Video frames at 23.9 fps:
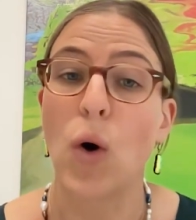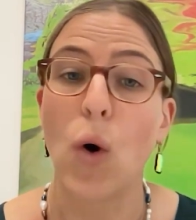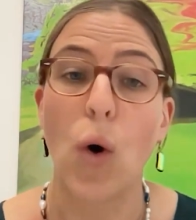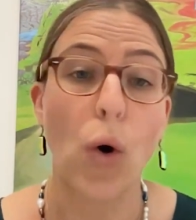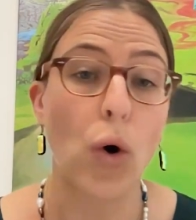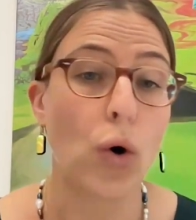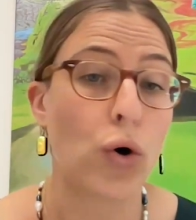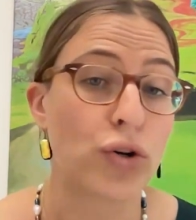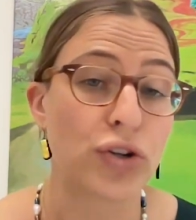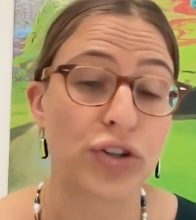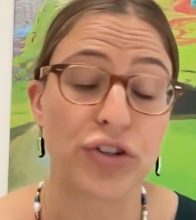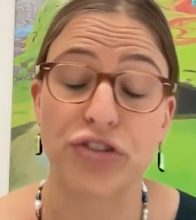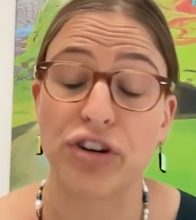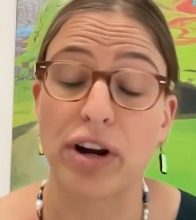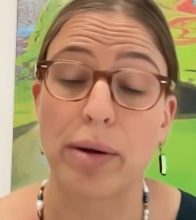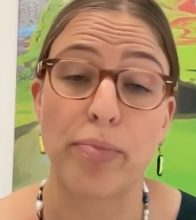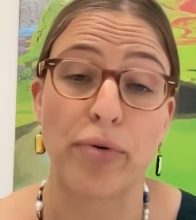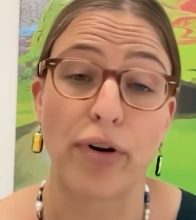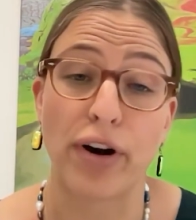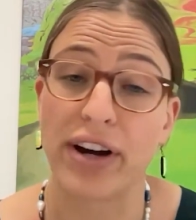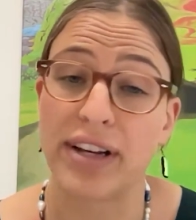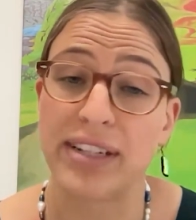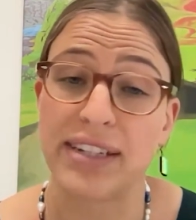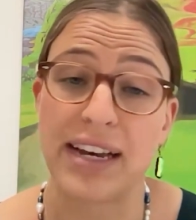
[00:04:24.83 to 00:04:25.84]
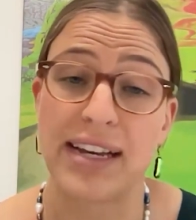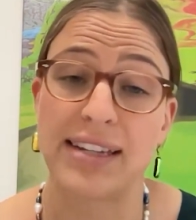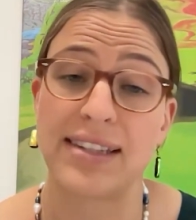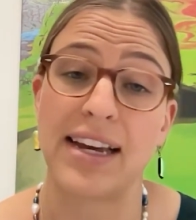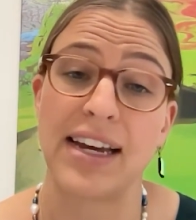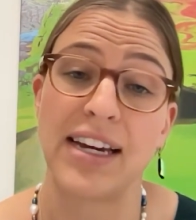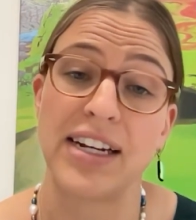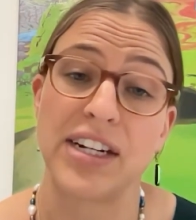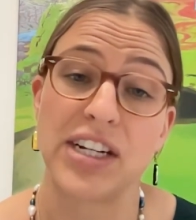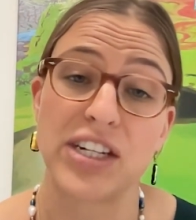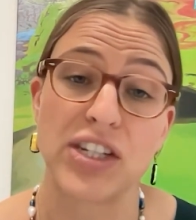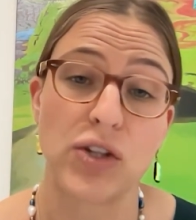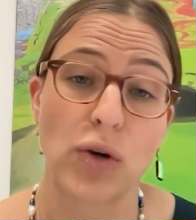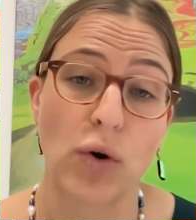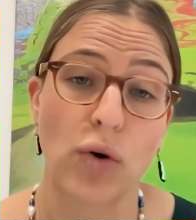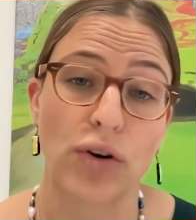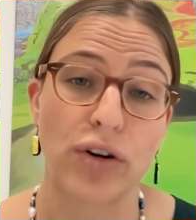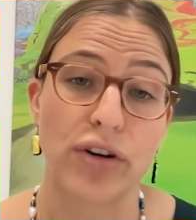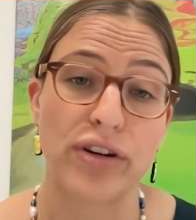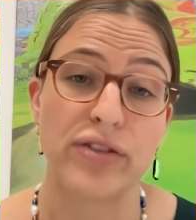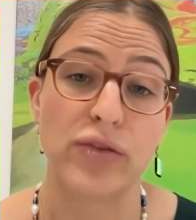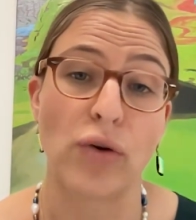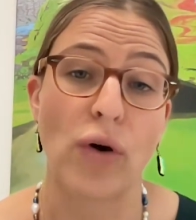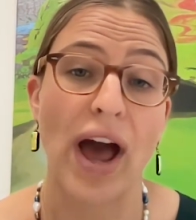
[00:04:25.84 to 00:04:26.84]
auditory processing
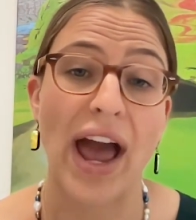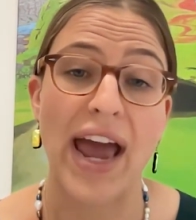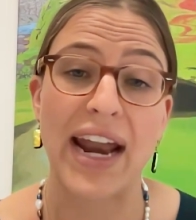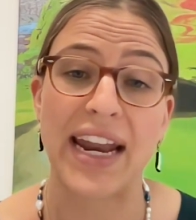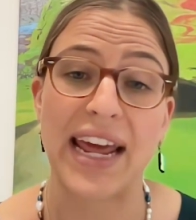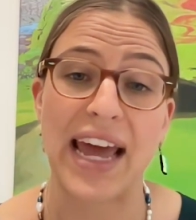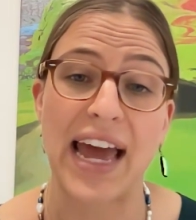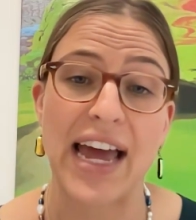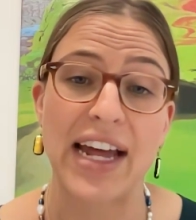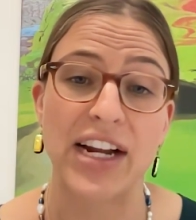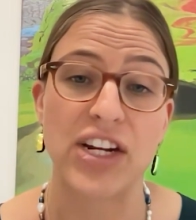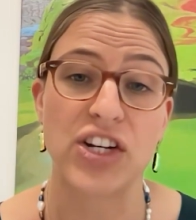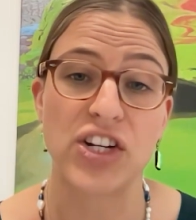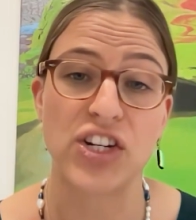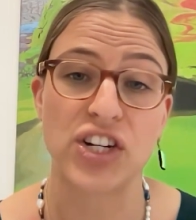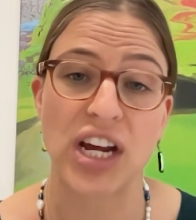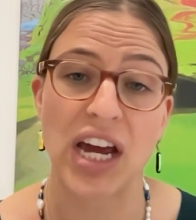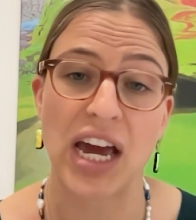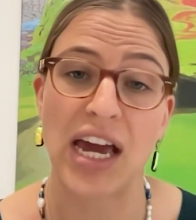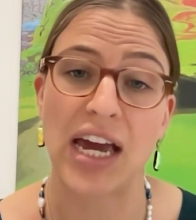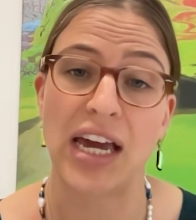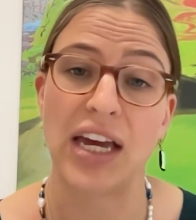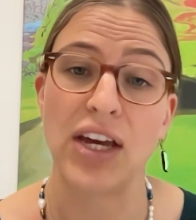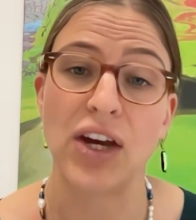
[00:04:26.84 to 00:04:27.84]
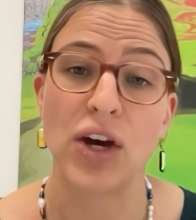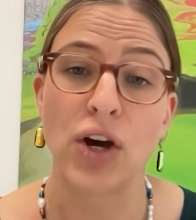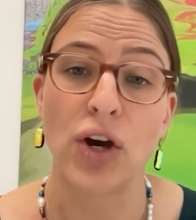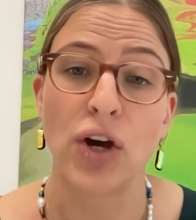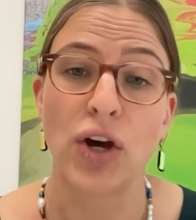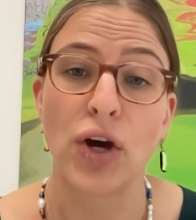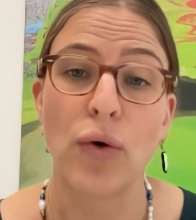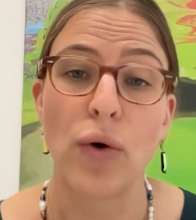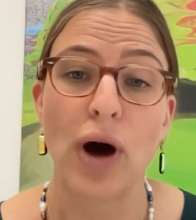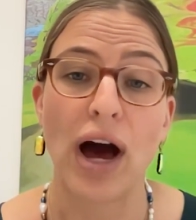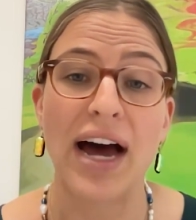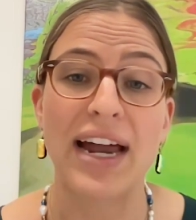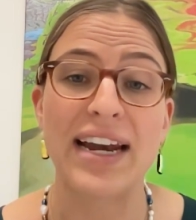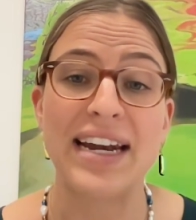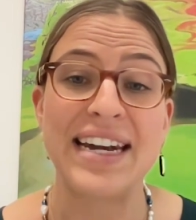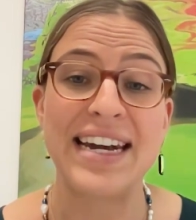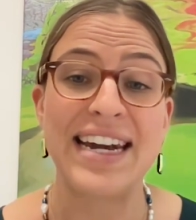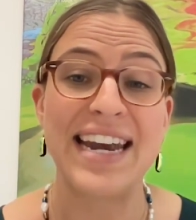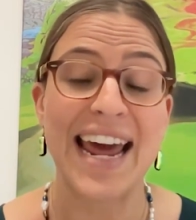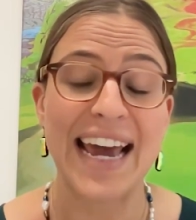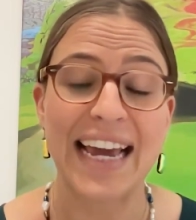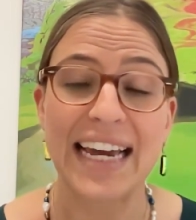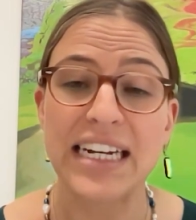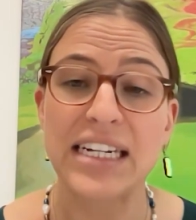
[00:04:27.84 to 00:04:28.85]
disorders, or ADHD, who are
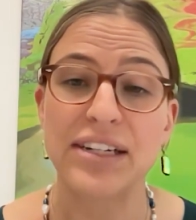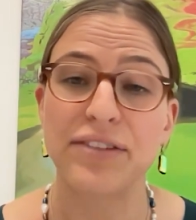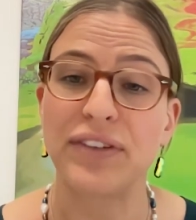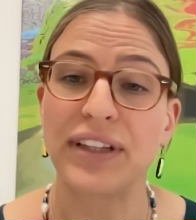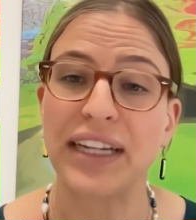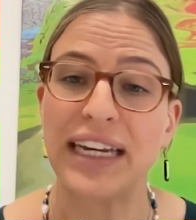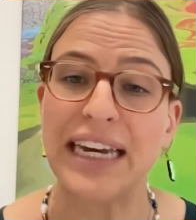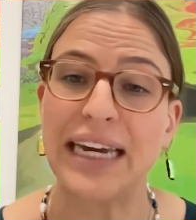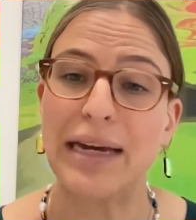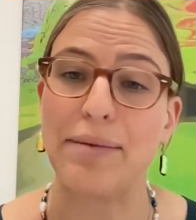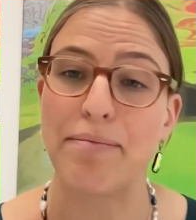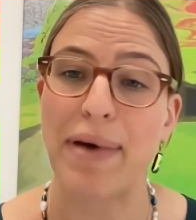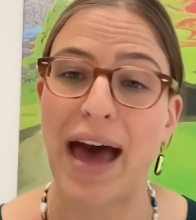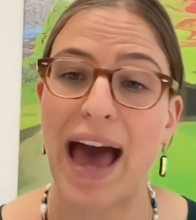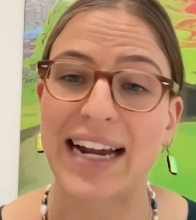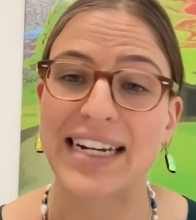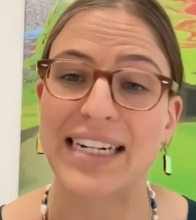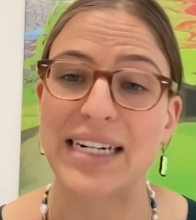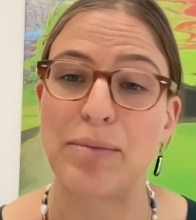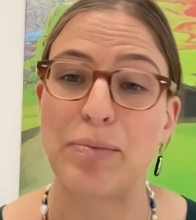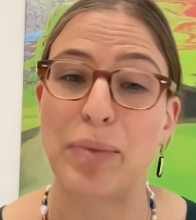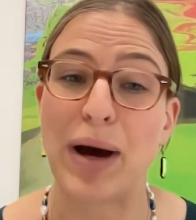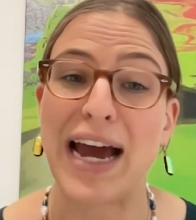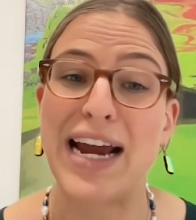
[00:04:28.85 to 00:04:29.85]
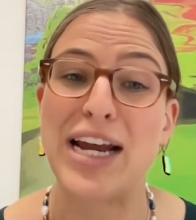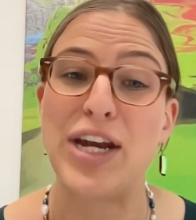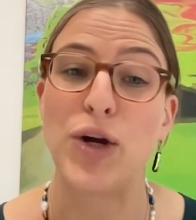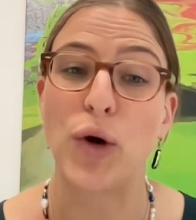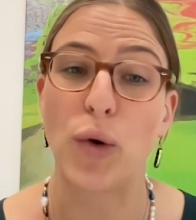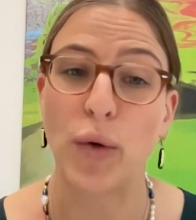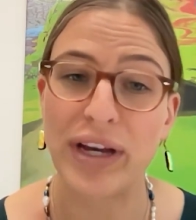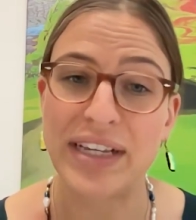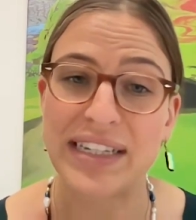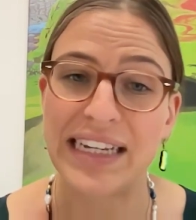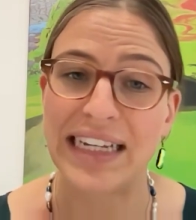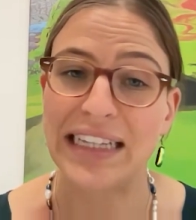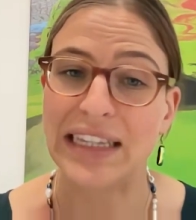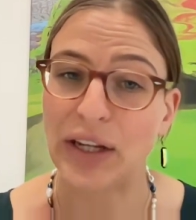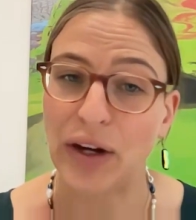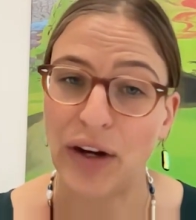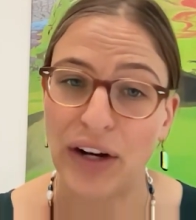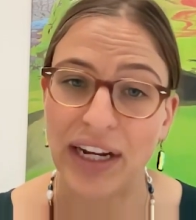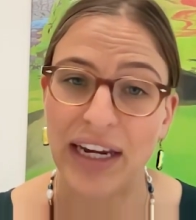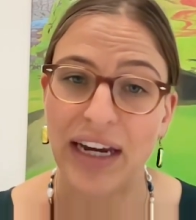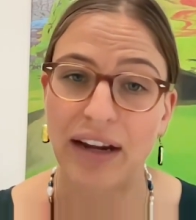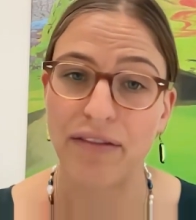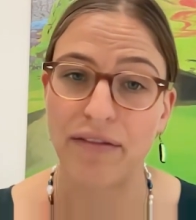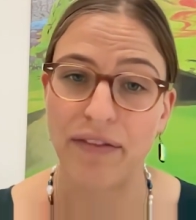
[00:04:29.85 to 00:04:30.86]
negatively impacted by noisy
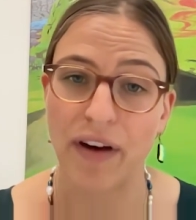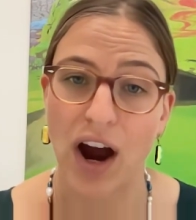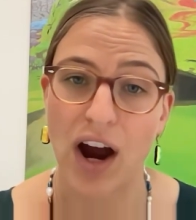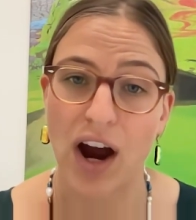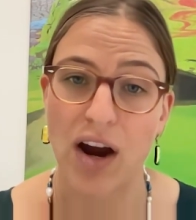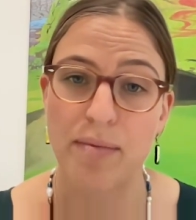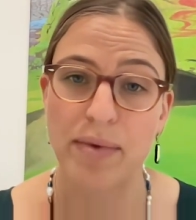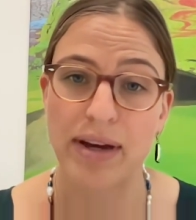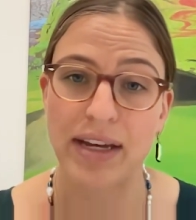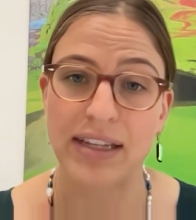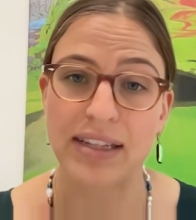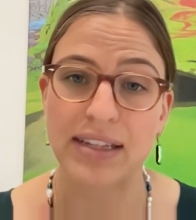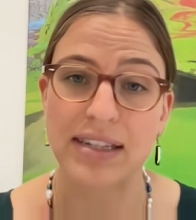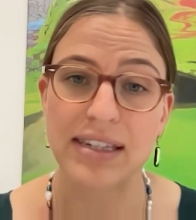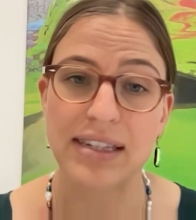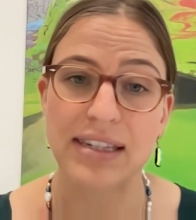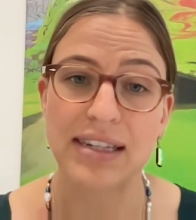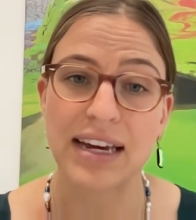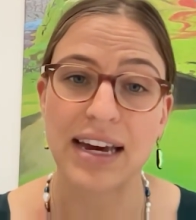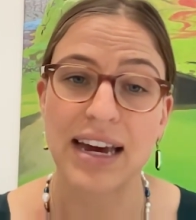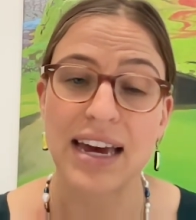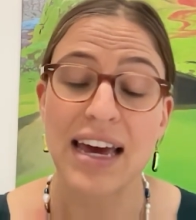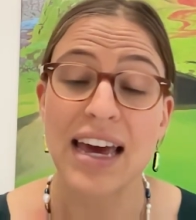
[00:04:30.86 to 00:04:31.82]
learning environments.